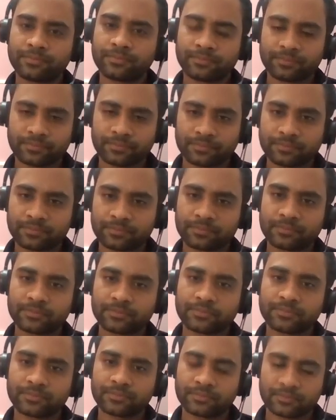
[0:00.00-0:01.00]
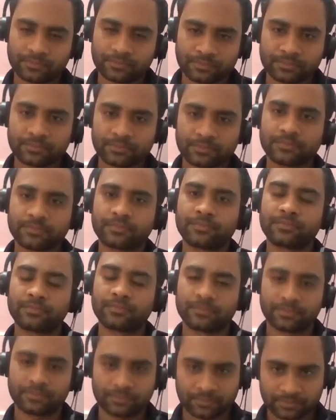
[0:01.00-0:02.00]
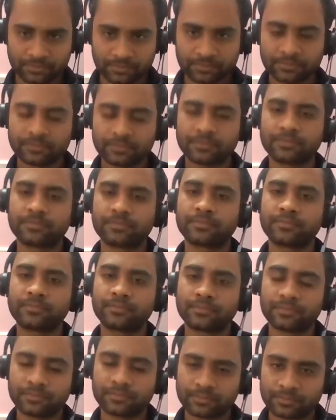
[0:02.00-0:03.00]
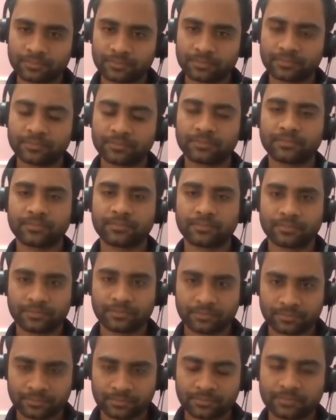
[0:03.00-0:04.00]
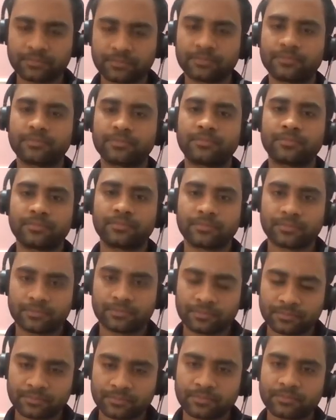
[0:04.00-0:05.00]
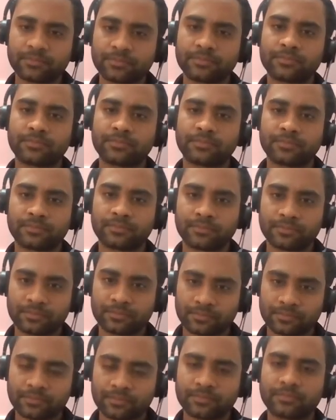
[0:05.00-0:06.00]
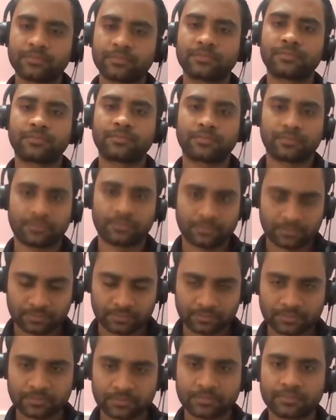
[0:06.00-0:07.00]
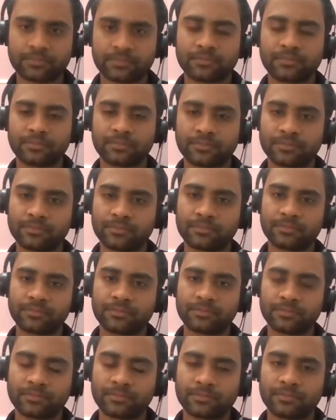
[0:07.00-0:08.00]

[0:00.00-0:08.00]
No words are spoken by the person on screen.